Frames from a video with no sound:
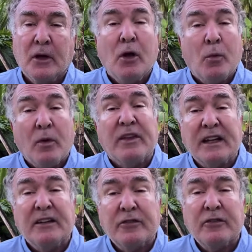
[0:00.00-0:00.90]
When the
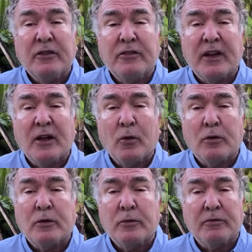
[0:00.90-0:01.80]
conditional sale
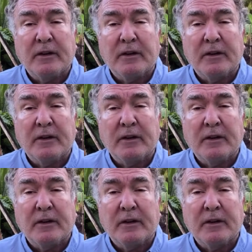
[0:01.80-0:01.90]
order was